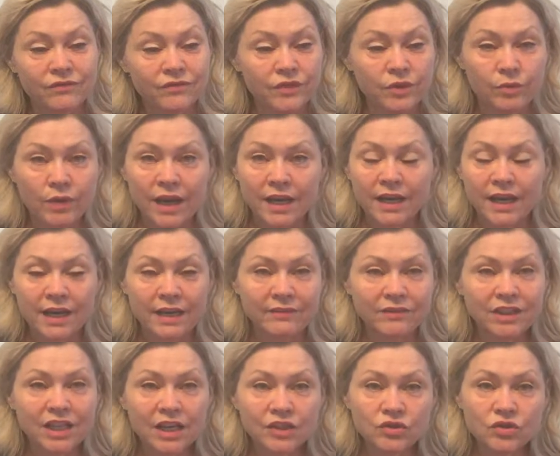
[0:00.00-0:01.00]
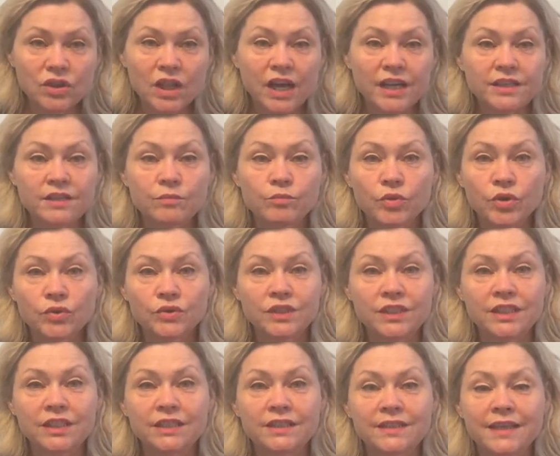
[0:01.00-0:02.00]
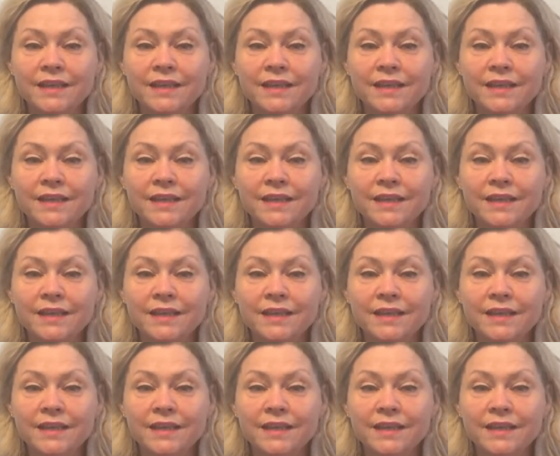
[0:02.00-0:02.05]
the right kind of electrolytes and proteins,